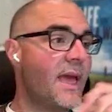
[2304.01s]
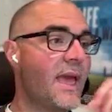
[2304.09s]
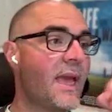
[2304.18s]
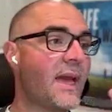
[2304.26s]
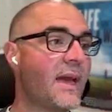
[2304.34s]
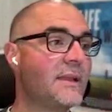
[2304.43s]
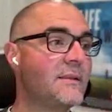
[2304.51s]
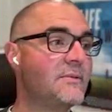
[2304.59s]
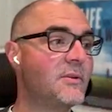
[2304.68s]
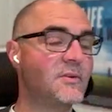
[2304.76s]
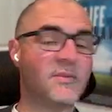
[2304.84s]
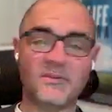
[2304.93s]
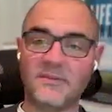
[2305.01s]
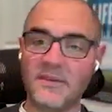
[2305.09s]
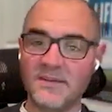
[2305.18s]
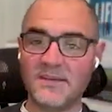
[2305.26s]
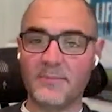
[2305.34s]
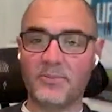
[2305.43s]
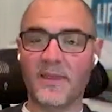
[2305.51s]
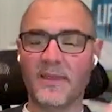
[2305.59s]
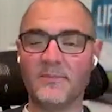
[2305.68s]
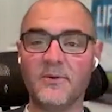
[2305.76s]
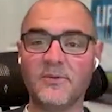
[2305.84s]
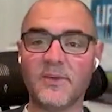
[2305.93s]
And there's a DJ
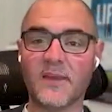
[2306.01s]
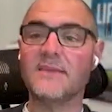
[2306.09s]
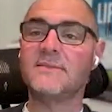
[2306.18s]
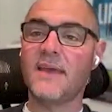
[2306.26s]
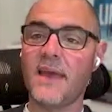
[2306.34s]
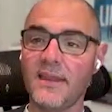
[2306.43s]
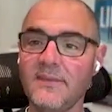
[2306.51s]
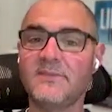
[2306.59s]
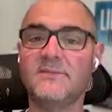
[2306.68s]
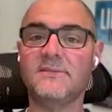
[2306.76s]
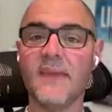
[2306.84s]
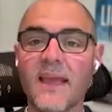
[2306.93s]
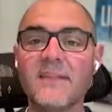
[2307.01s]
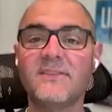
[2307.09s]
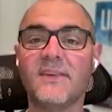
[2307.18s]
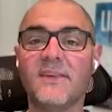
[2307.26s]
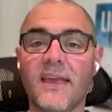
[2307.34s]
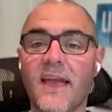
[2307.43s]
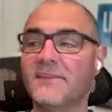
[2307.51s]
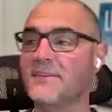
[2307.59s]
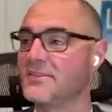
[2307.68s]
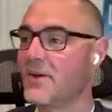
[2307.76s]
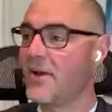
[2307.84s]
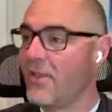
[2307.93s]
playing music, and Teddy's dancing as
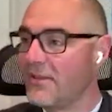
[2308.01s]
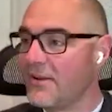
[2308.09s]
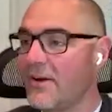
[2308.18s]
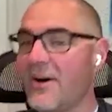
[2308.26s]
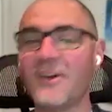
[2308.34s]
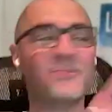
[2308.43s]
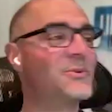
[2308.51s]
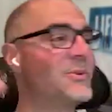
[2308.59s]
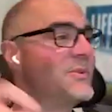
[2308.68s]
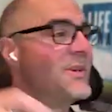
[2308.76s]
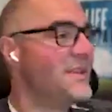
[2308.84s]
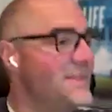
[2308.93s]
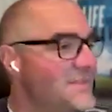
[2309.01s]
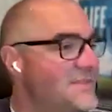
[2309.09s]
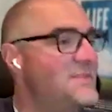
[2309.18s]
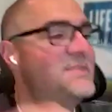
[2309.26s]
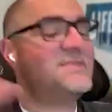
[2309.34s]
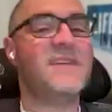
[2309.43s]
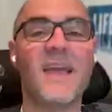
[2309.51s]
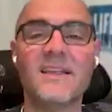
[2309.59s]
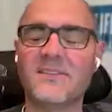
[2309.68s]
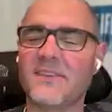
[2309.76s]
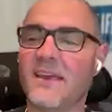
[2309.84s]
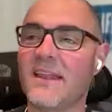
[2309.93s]
he's calling audibles, and he's just
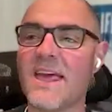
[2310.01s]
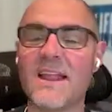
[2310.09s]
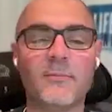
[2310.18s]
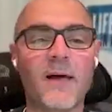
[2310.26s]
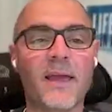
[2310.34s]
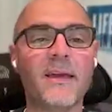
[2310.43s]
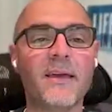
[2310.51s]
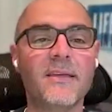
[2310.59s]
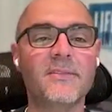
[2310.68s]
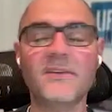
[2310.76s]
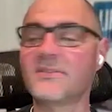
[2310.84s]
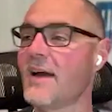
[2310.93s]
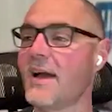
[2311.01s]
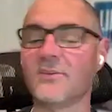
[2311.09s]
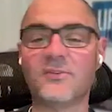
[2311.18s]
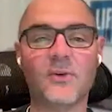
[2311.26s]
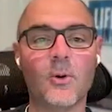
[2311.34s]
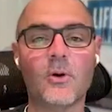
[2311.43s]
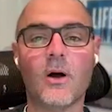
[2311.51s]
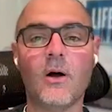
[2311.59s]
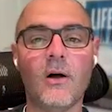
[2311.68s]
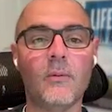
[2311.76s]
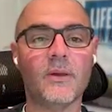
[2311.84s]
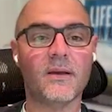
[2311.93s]
dancing. And I'm like, this guy is so
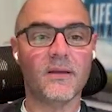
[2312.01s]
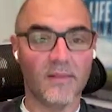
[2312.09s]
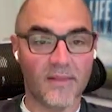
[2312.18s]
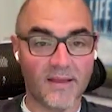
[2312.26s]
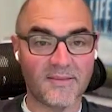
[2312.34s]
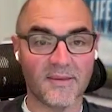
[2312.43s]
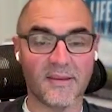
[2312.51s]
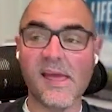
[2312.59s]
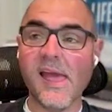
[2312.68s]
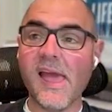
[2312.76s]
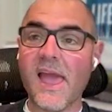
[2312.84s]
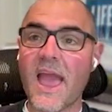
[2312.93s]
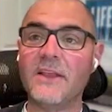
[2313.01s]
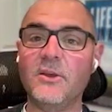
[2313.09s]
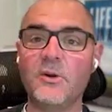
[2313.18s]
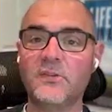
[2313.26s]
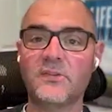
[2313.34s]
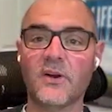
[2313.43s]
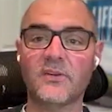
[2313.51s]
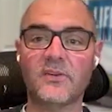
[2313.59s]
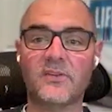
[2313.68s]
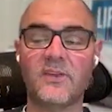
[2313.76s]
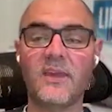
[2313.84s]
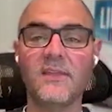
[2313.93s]
calm and collected. And you could start
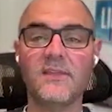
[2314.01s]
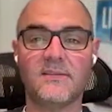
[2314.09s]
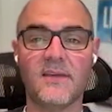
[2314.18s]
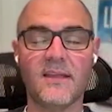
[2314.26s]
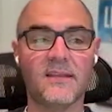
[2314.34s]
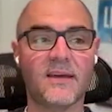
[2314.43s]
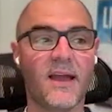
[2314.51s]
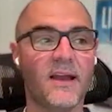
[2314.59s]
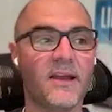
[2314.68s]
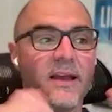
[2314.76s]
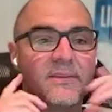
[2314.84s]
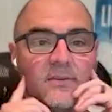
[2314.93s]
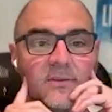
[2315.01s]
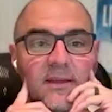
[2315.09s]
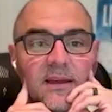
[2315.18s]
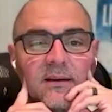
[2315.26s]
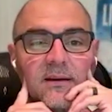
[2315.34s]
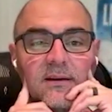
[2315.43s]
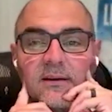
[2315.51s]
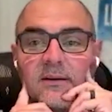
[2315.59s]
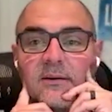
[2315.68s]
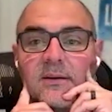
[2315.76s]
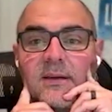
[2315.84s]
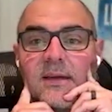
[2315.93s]
seeing the Denton Geyer guys going like,
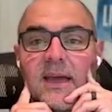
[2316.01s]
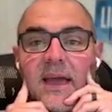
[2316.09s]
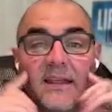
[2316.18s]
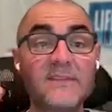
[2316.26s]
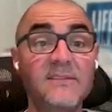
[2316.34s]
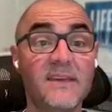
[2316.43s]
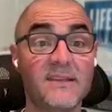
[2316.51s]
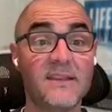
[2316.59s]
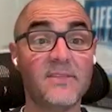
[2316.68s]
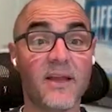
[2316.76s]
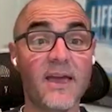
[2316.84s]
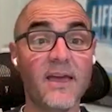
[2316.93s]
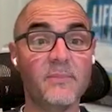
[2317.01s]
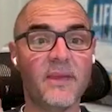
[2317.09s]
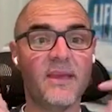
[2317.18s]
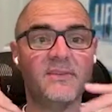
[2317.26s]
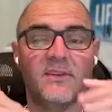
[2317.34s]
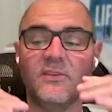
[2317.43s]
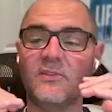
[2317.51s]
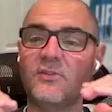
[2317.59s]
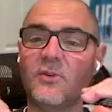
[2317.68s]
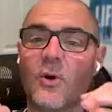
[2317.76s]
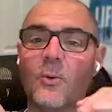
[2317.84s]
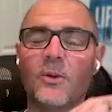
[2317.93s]
uh-oh. And he's getting in their head because he's
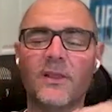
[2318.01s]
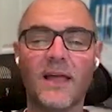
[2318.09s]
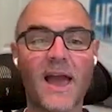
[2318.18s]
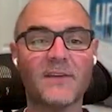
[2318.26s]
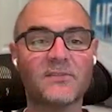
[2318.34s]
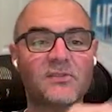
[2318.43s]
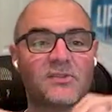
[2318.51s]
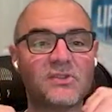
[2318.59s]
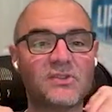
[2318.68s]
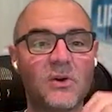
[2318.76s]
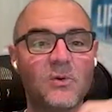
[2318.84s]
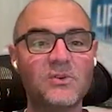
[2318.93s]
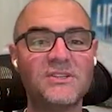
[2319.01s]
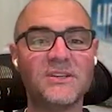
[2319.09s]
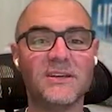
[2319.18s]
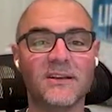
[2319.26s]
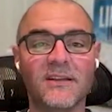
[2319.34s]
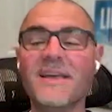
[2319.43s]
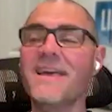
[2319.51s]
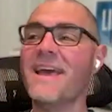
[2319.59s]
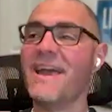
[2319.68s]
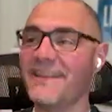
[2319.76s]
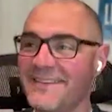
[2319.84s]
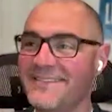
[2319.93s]
so relaxed, so chill,
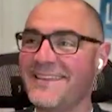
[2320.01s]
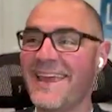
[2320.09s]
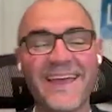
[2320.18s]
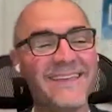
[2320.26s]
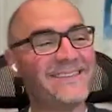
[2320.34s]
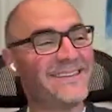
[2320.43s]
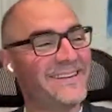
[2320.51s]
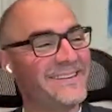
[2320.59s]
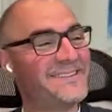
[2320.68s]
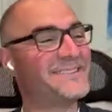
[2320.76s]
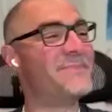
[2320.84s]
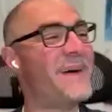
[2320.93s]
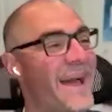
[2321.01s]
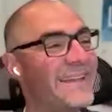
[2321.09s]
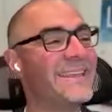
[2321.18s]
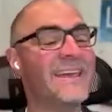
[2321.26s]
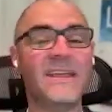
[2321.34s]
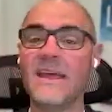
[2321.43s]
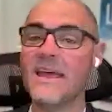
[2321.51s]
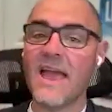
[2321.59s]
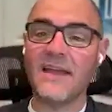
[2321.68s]
and he's dancing, he's smiling,